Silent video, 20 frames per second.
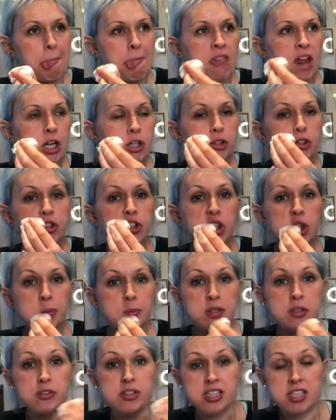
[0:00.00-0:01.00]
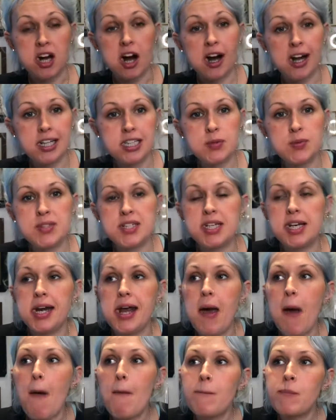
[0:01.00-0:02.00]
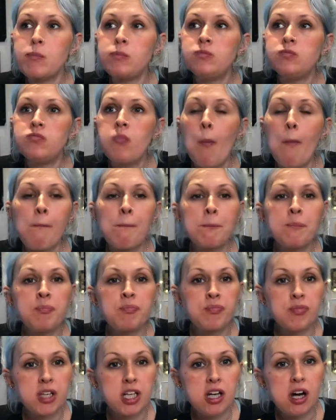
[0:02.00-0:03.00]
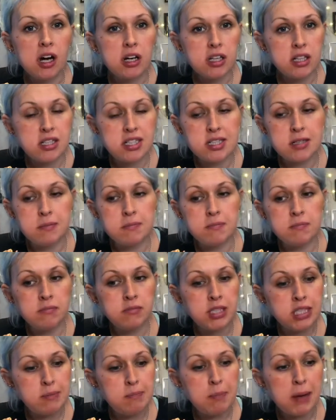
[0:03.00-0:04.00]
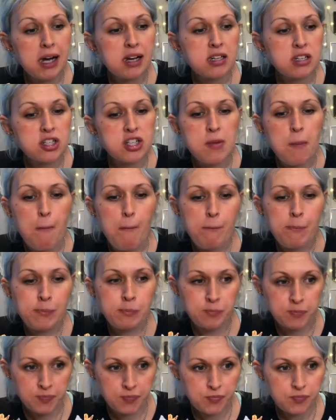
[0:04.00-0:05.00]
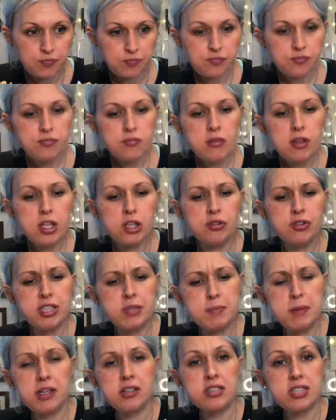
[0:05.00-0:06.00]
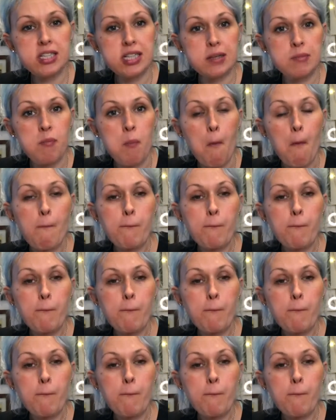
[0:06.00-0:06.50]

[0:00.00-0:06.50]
YouTuber Chris Hines was in it, Carnism Debunked, Chris Martin,